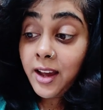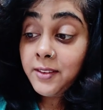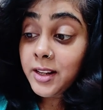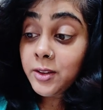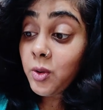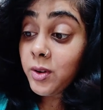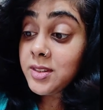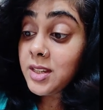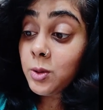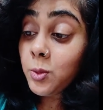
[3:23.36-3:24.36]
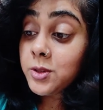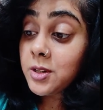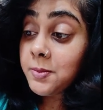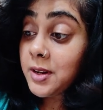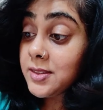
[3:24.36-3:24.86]
I will not see those
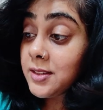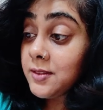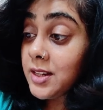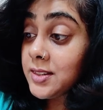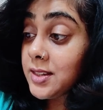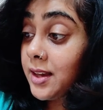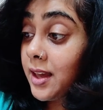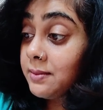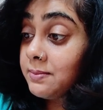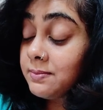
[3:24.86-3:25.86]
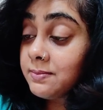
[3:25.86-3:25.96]
depressive days again.